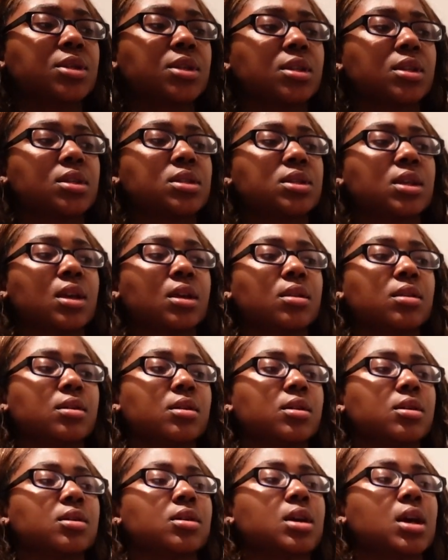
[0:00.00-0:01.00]
to this
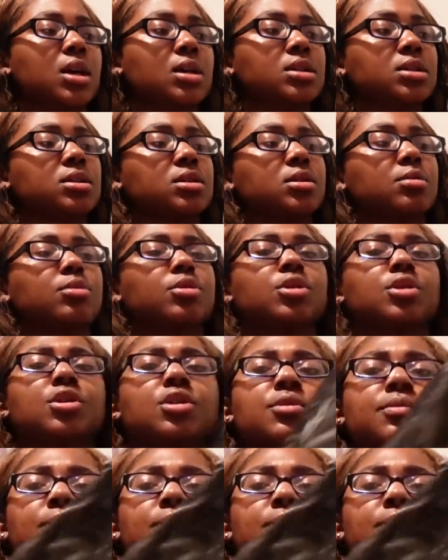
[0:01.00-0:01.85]
other customer